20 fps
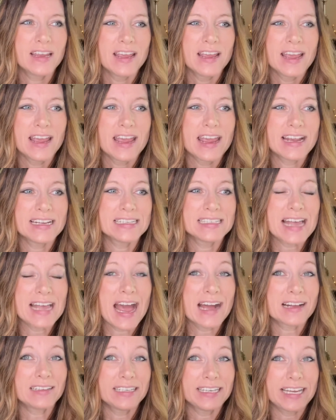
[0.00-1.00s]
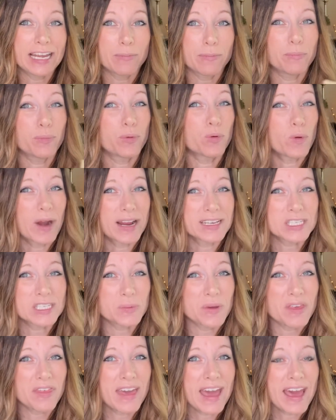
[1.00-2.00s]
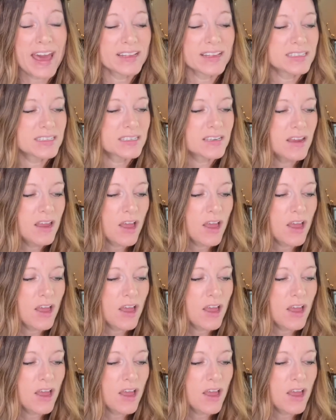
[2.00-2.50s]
exactly impressed with that.